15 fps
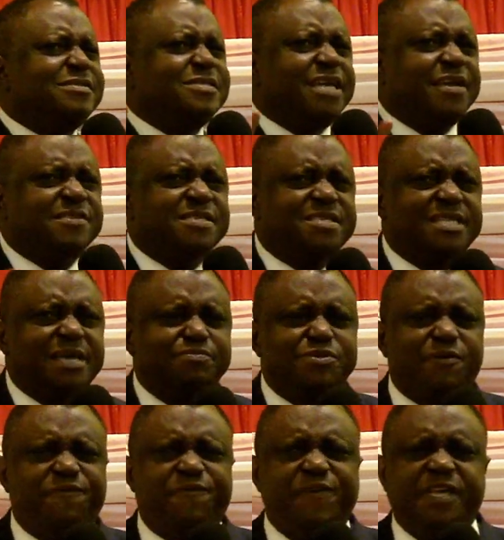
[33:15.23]
take steps
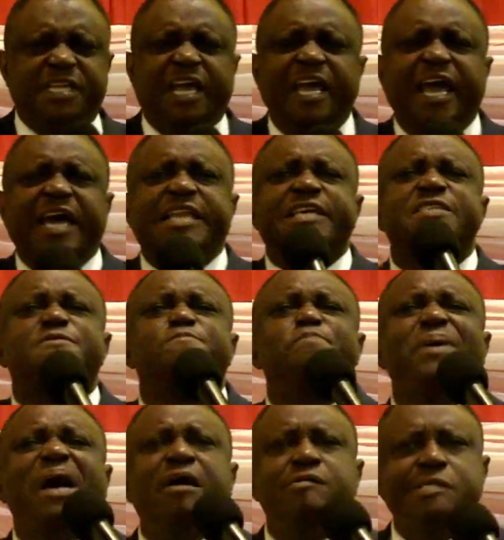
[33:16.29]
of faith and
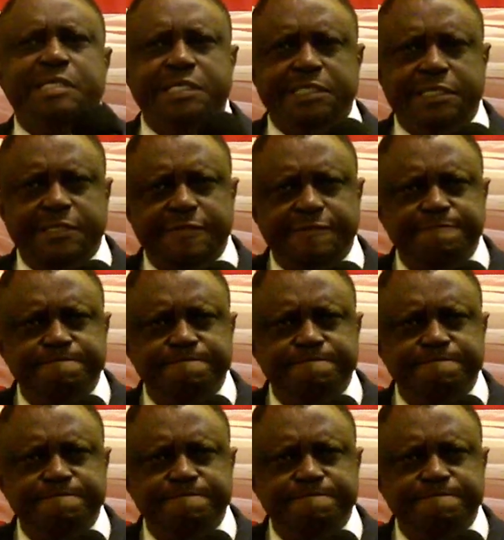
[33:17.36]
expound it.